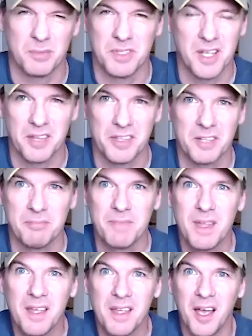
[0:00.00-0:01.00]
other
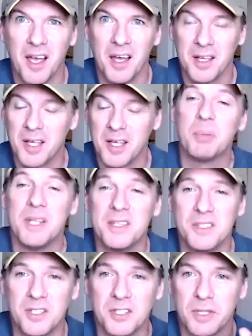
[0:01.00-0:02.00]
companies
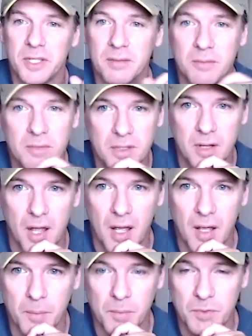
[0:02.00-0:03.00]
that are doing
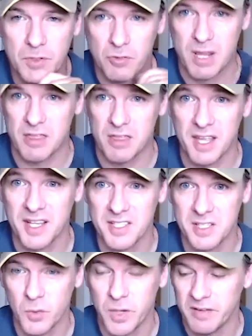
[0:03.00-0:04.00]
great things in
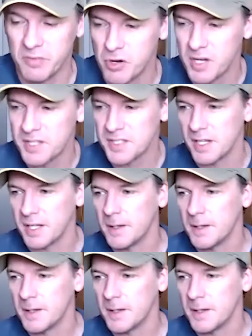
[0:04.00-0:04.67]
the way of pricing.